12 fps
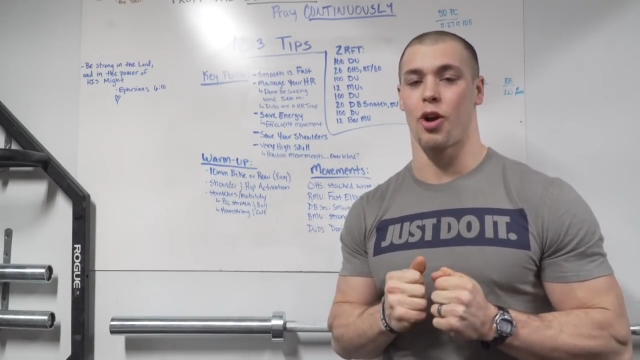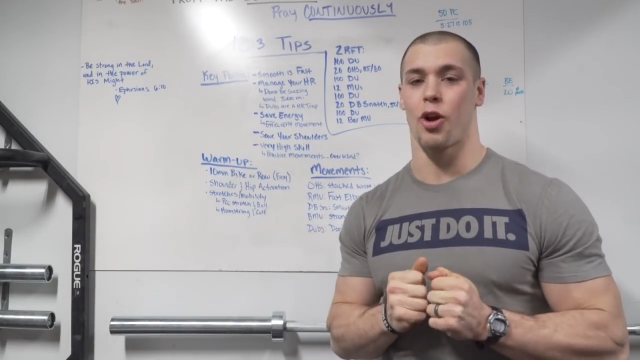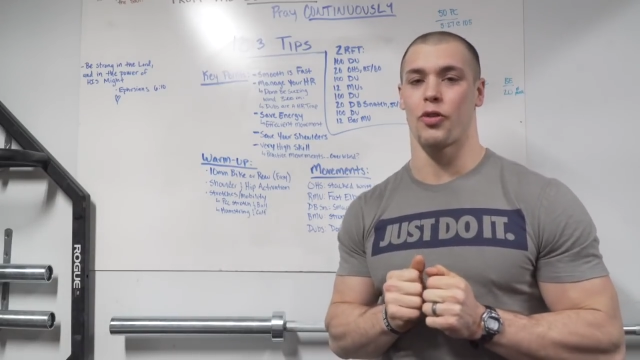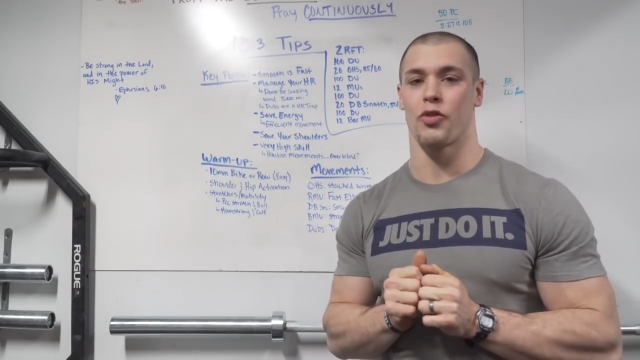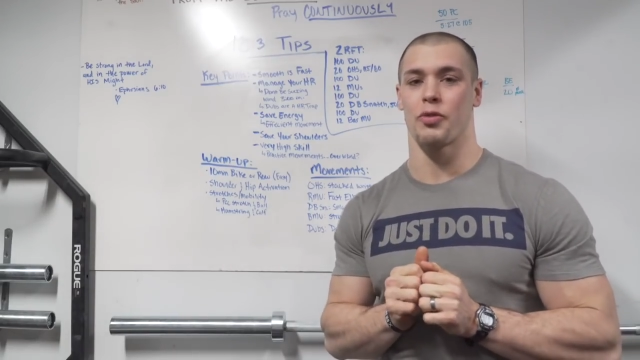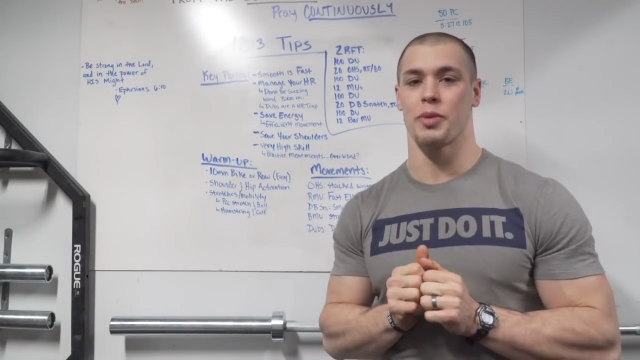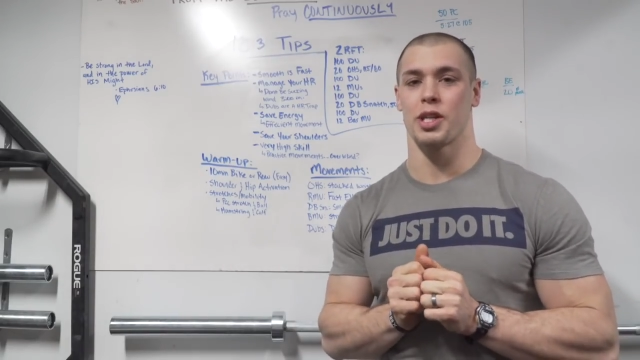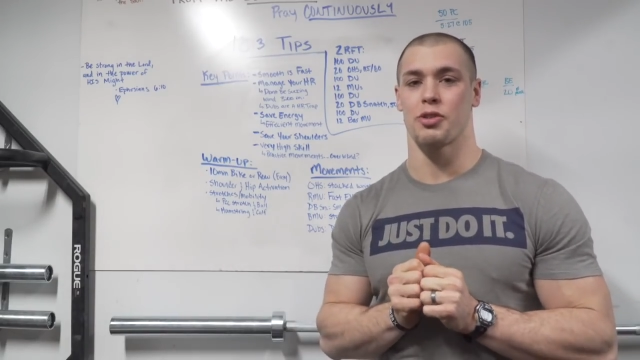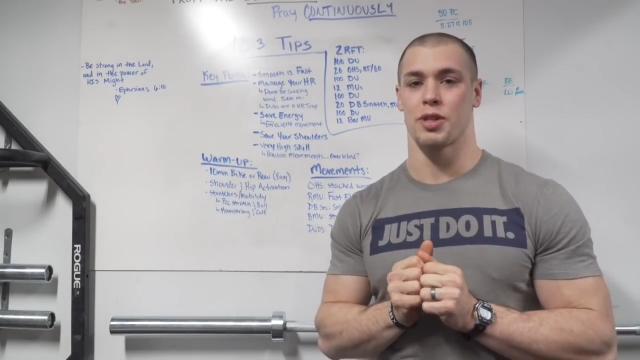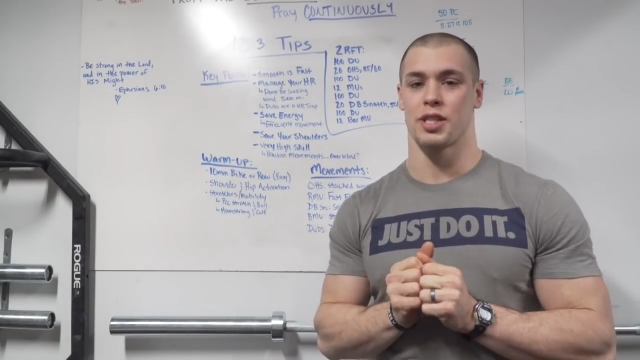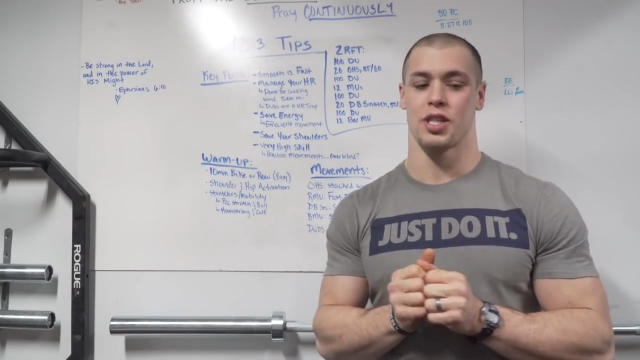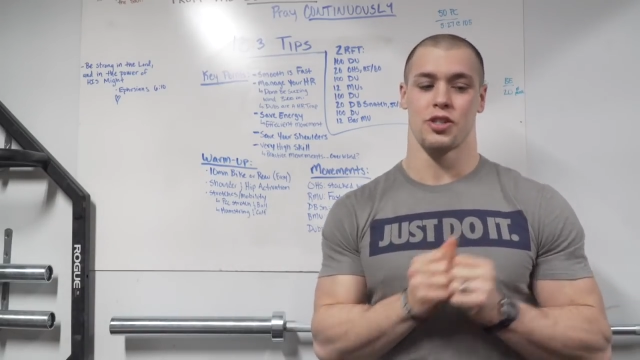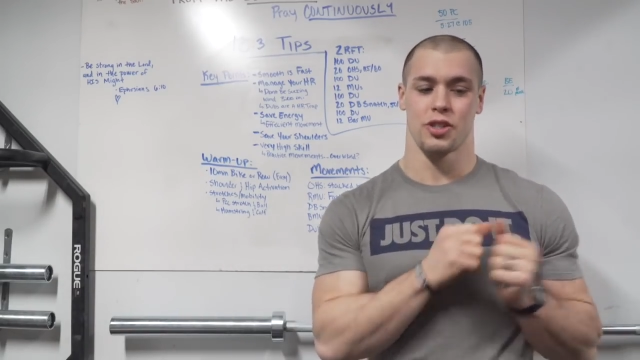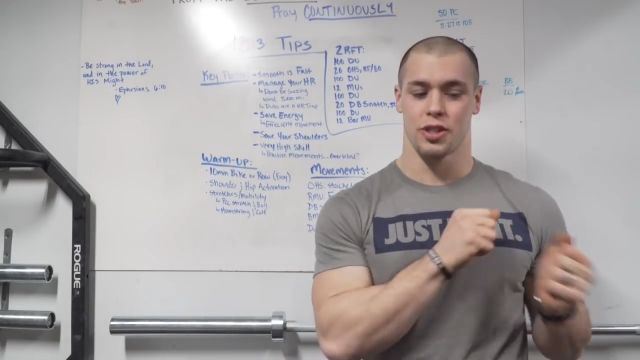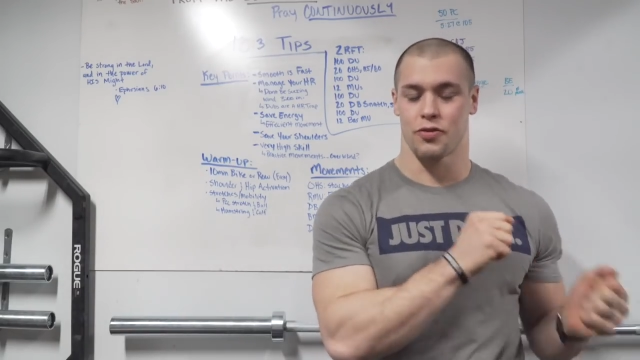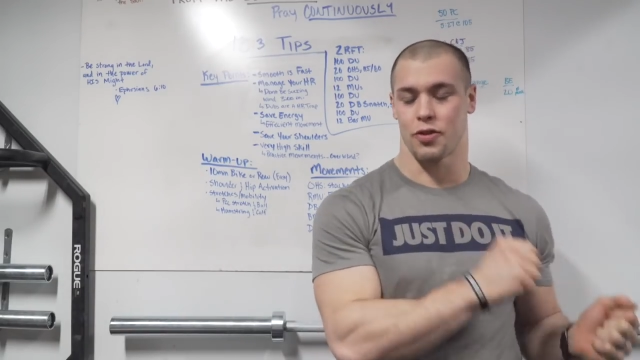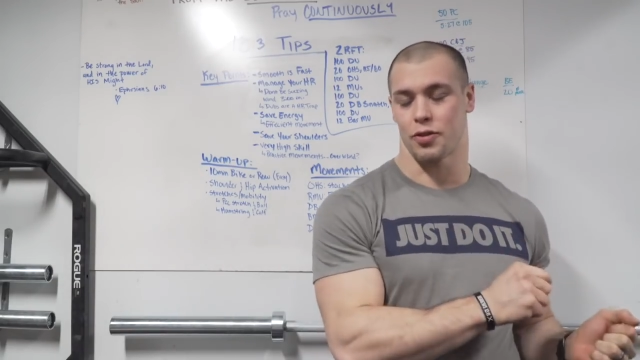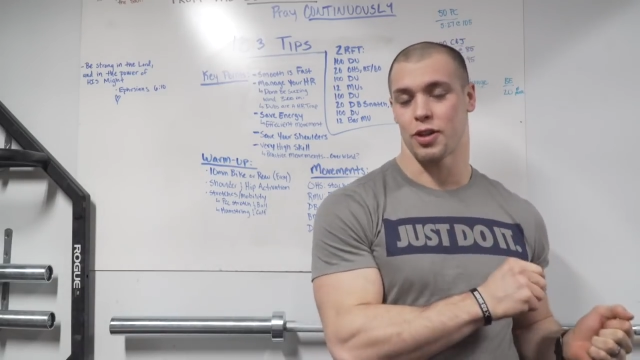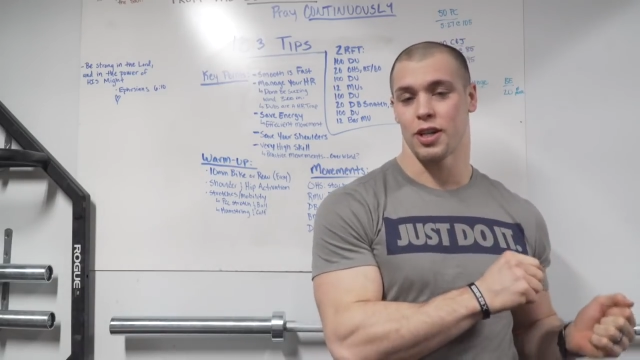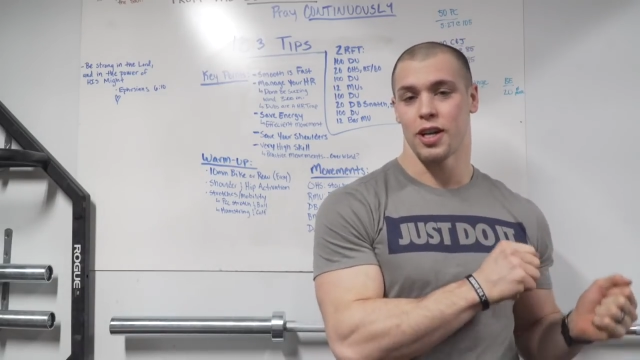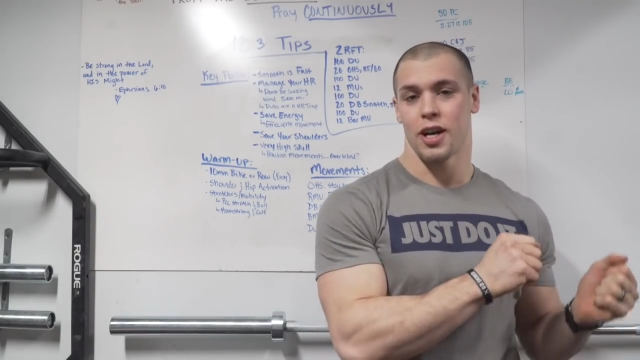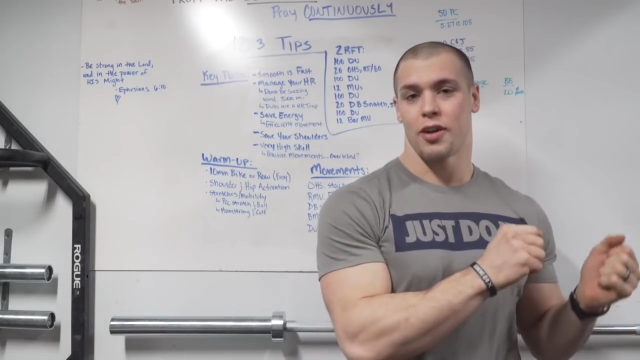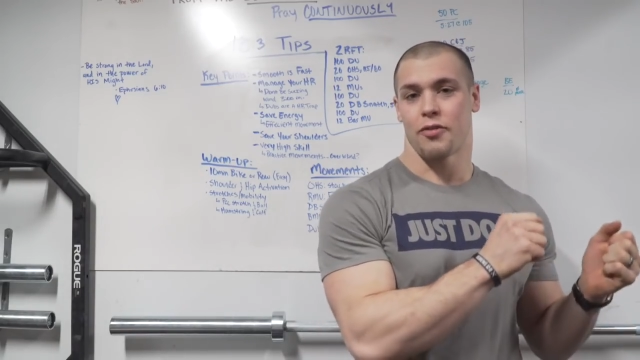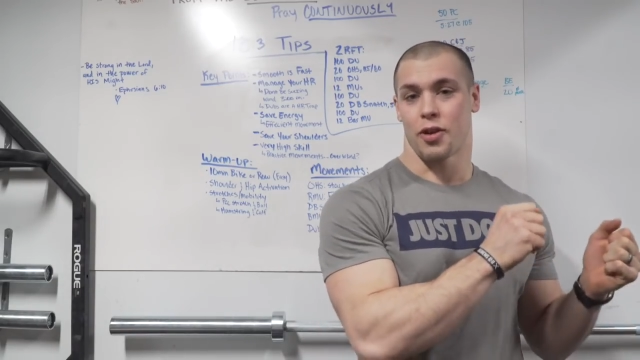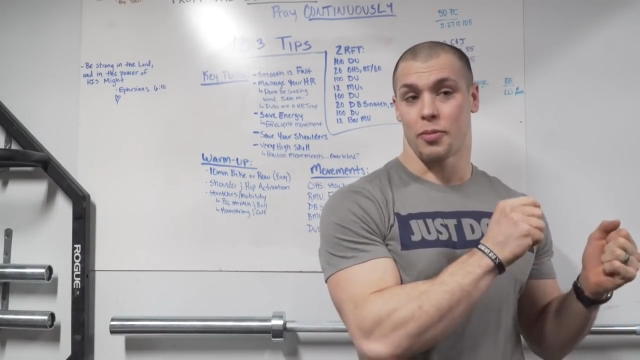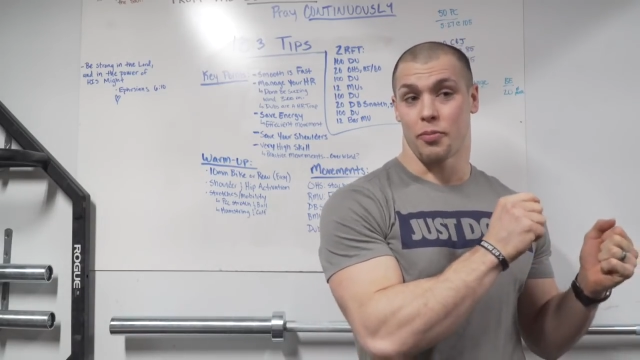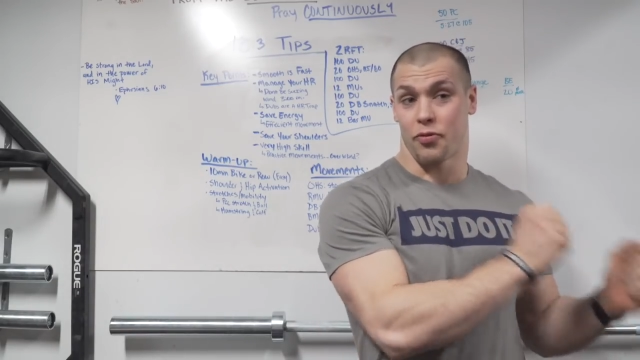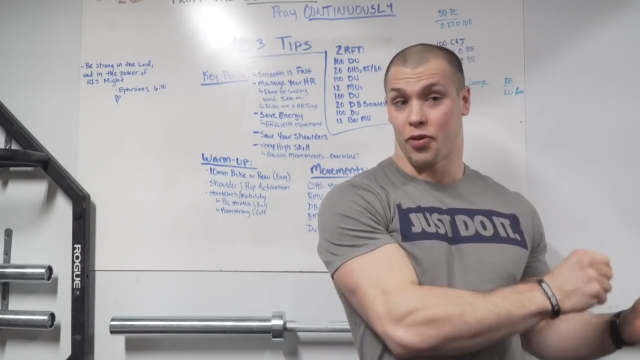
hard for me transitioning from